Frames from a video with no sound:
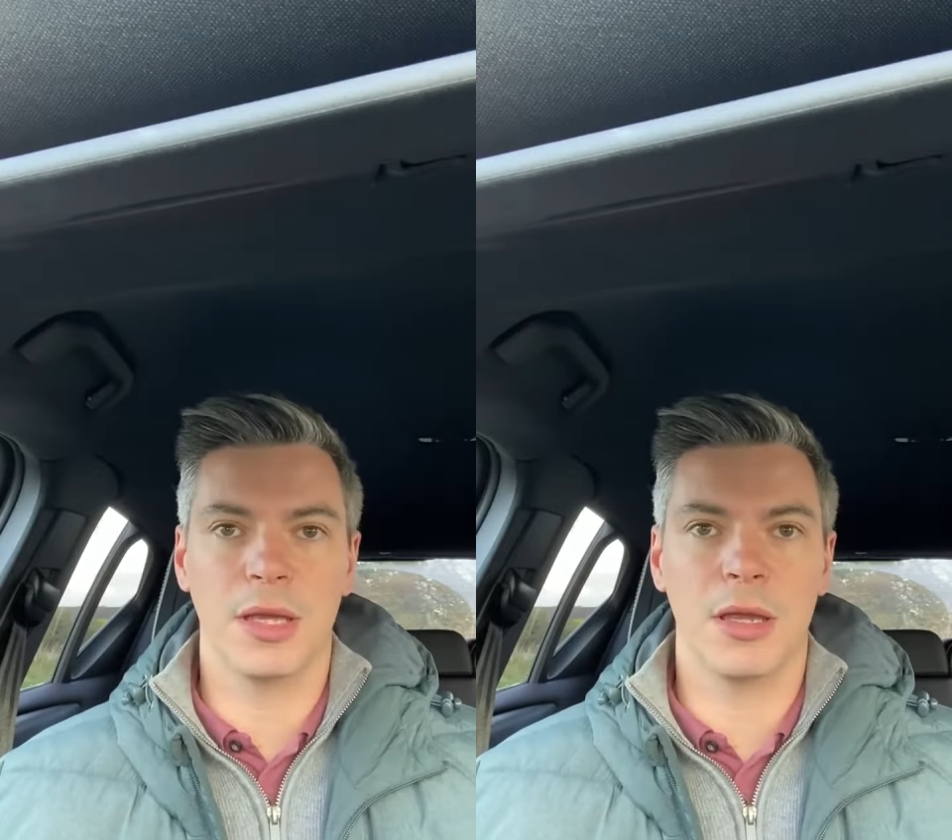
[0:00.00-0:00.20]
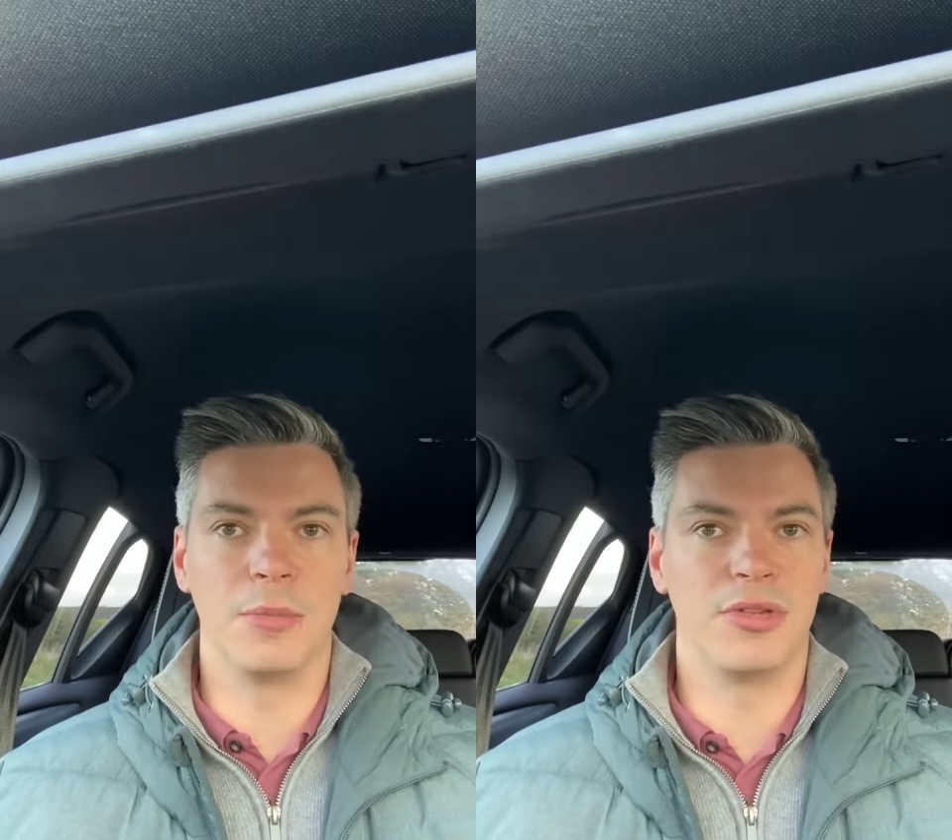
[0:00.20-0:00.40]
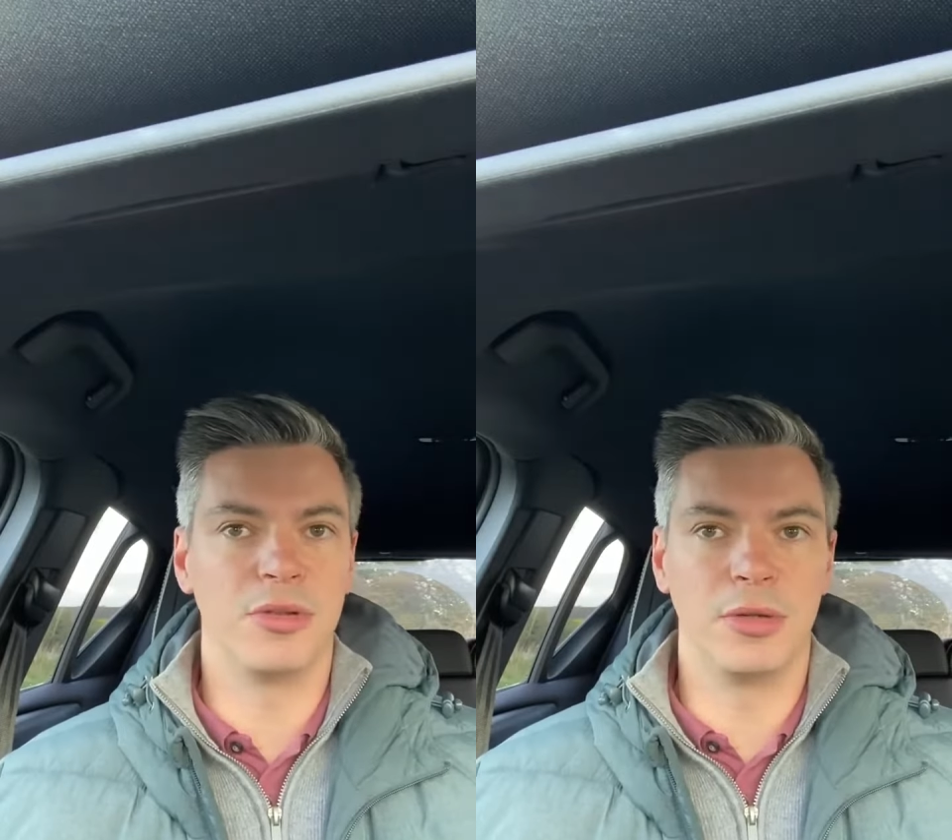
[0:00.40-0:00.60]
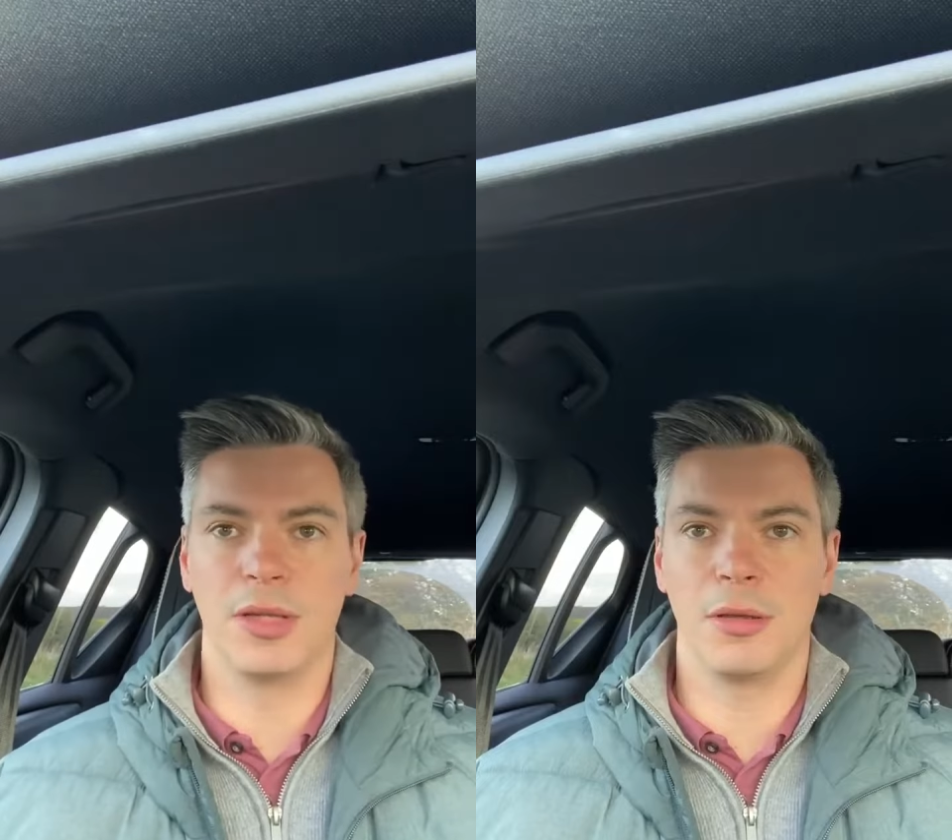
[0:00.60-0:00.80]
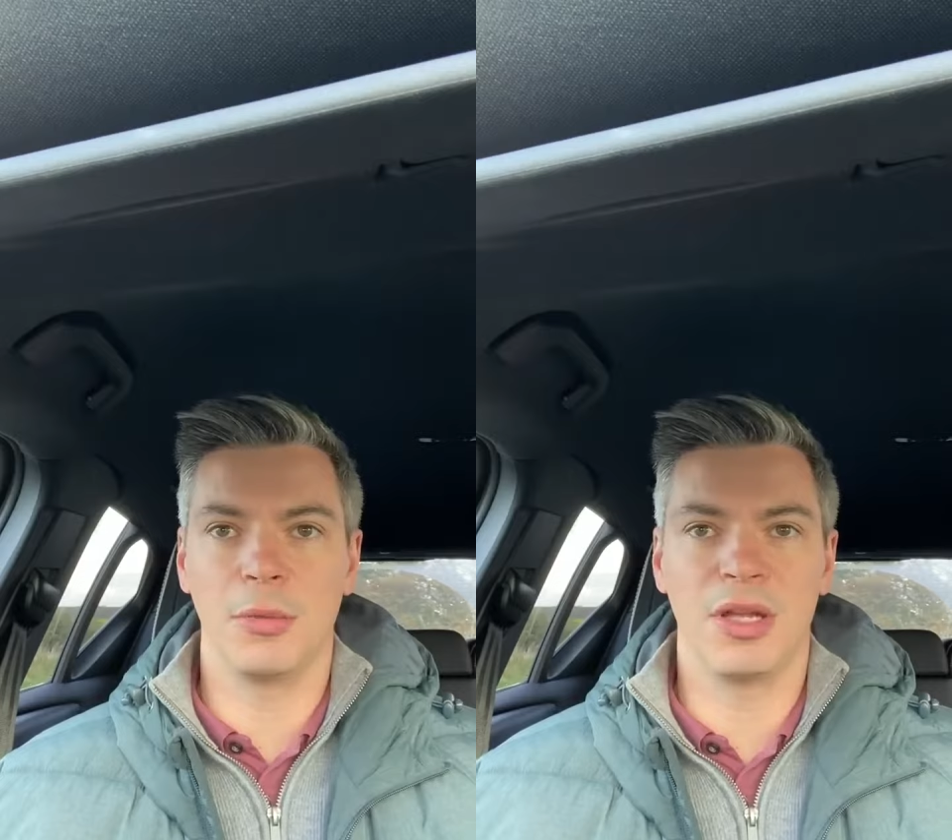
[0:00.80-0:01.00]
can be sold,
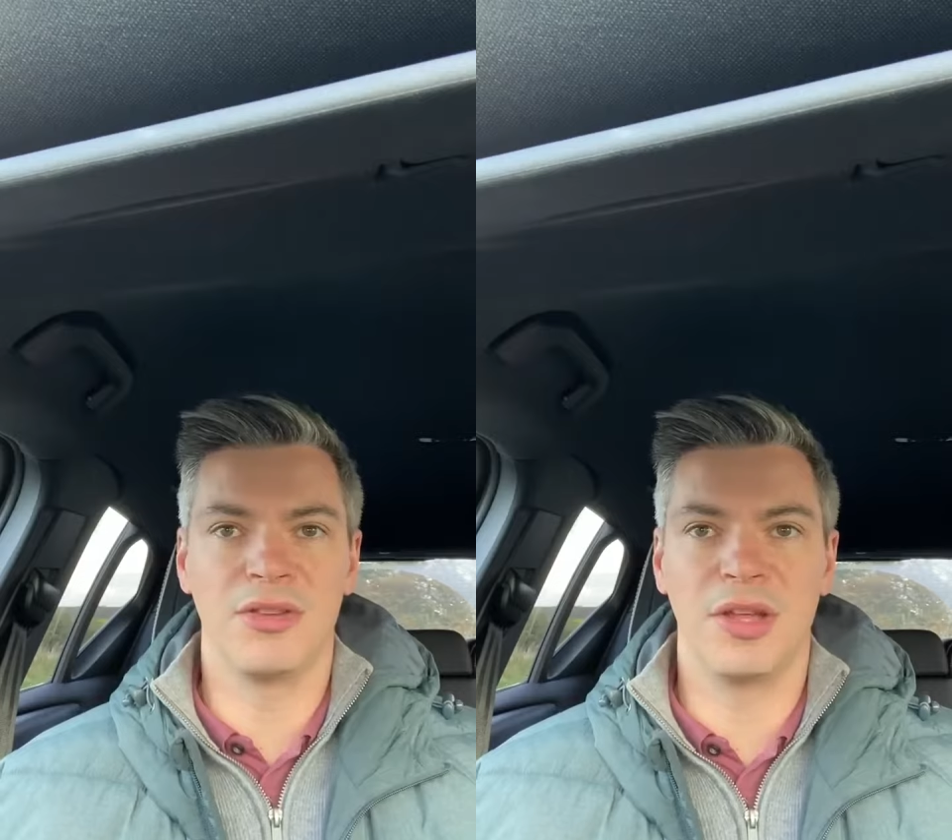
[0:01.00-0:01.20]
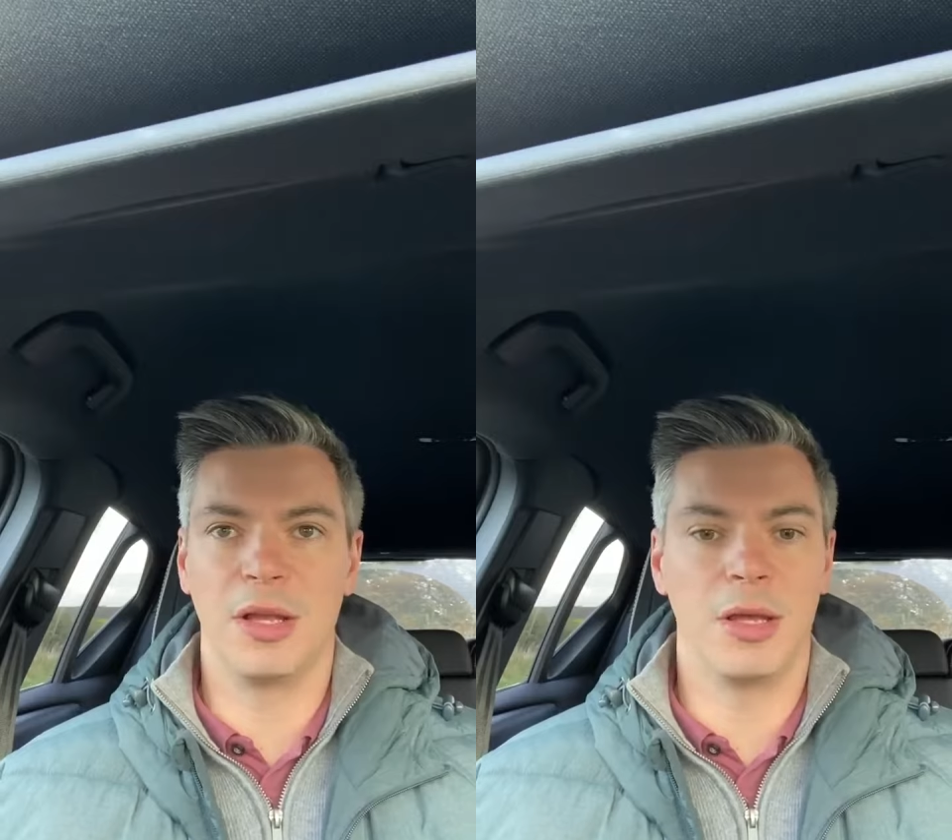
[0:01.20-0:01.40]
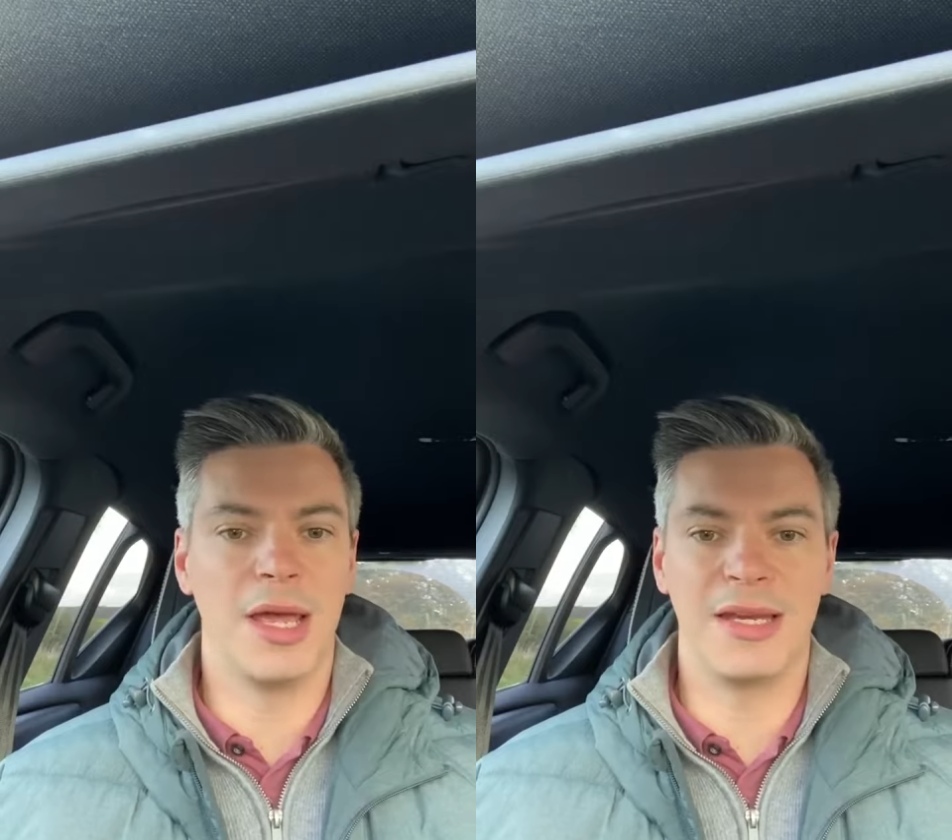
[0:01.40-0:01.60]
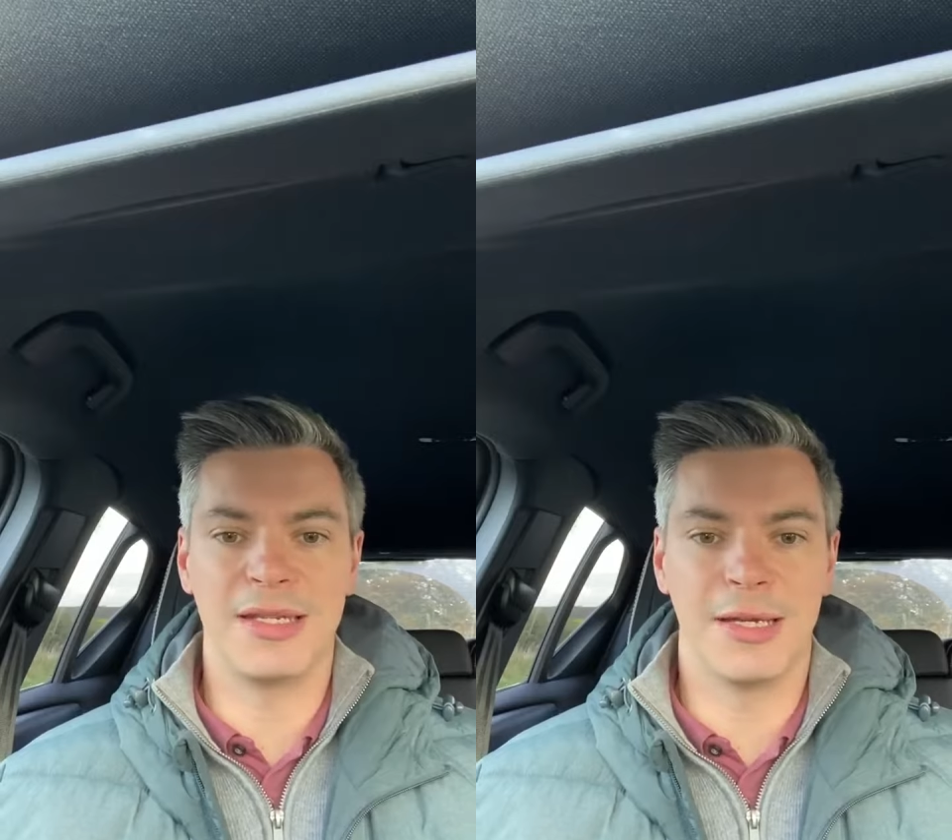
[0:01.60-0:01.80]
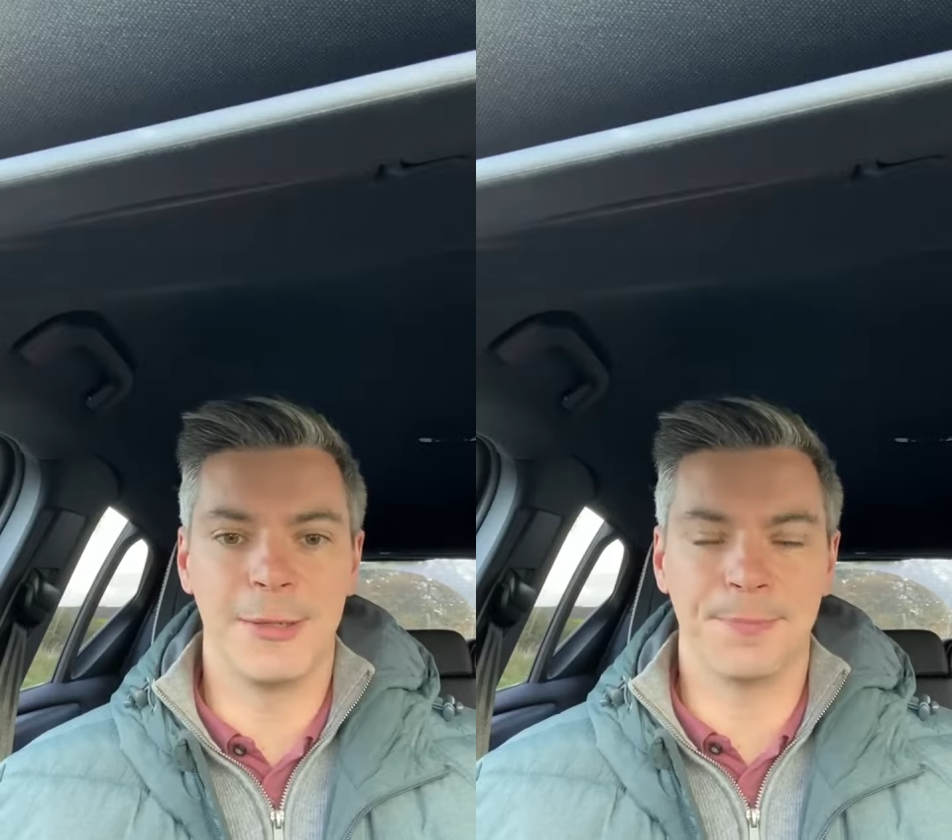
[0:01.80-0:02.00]
we can sell at any
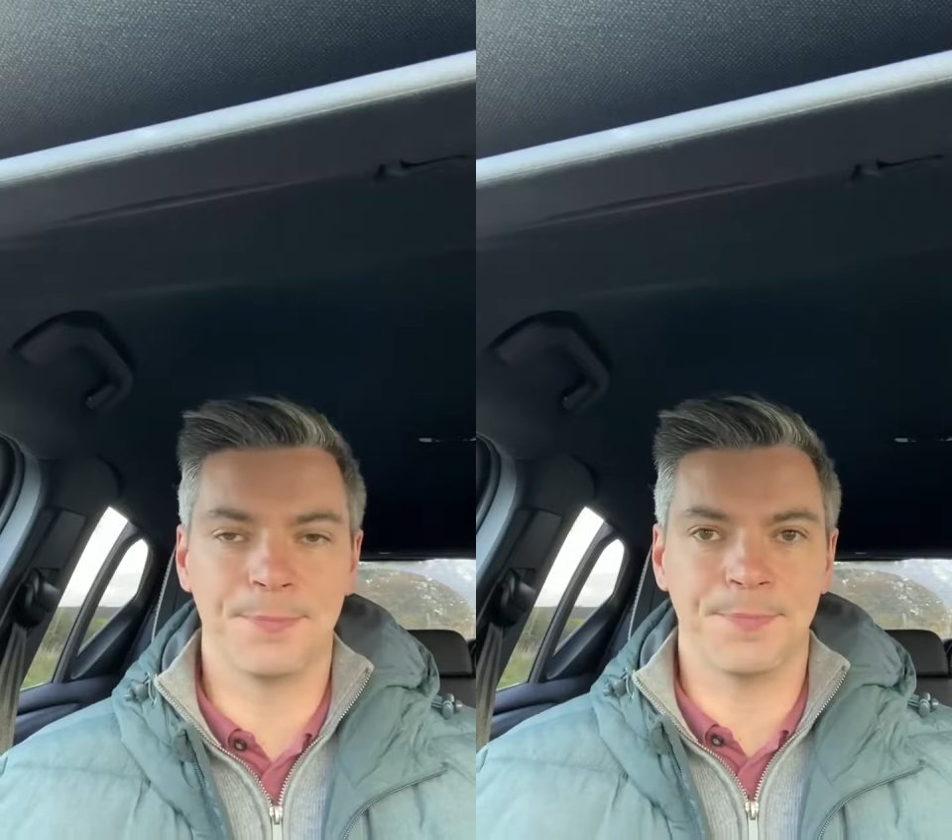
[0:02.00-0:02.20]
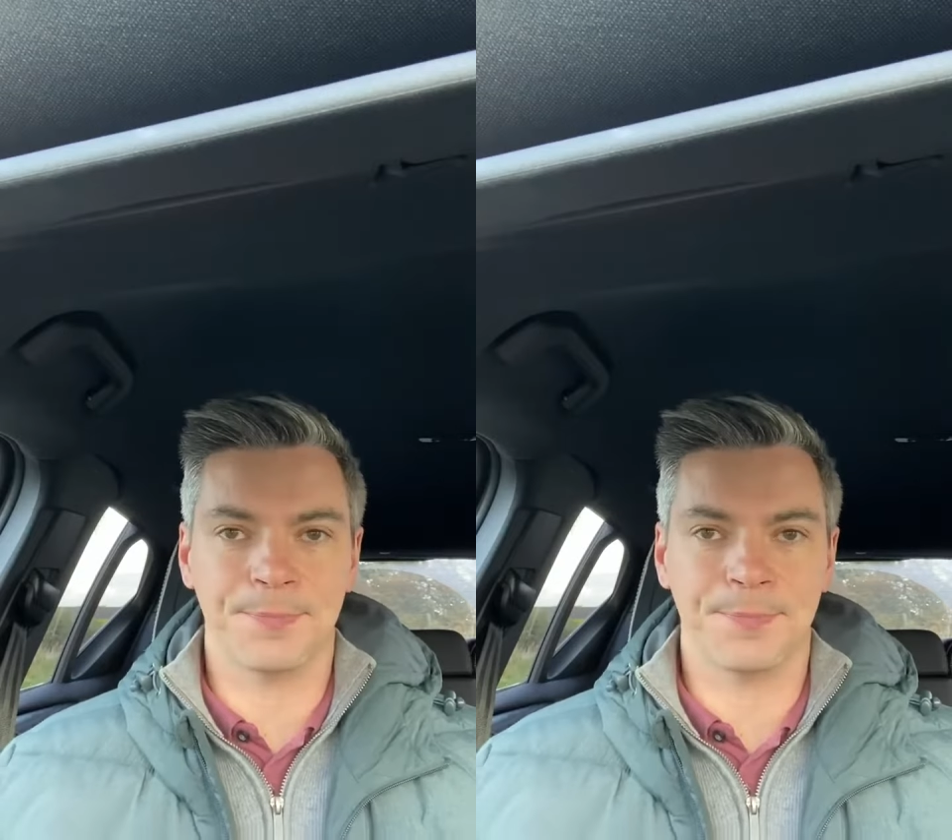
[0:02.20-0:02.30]
time.